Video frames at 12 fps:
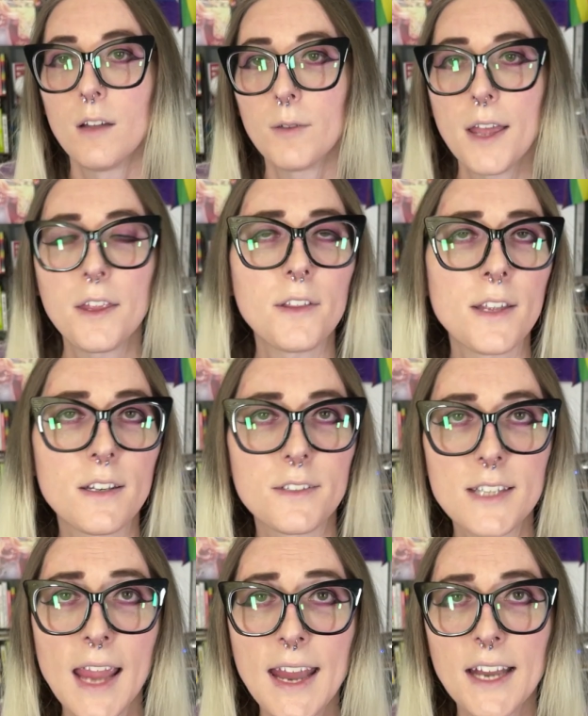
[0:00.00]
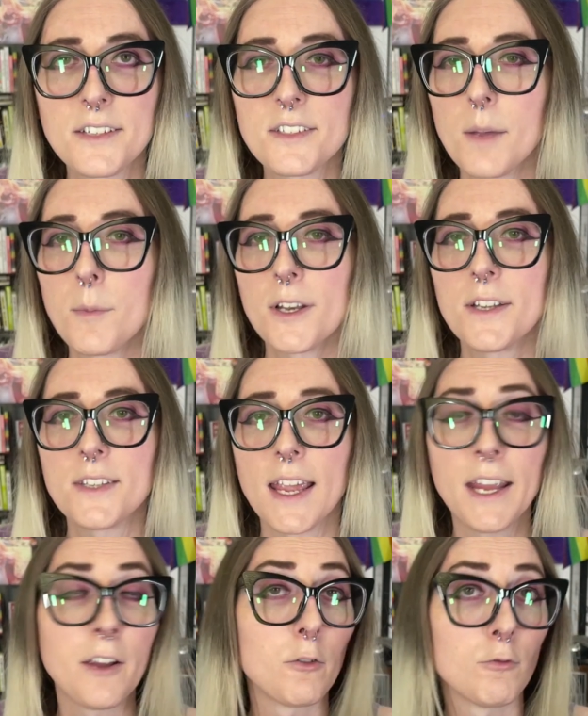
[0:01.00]
rather than saying someone is
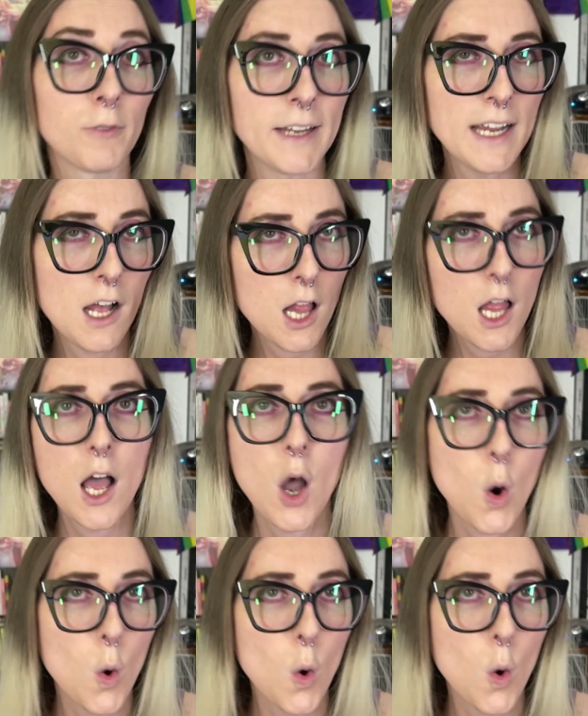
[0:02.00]
a real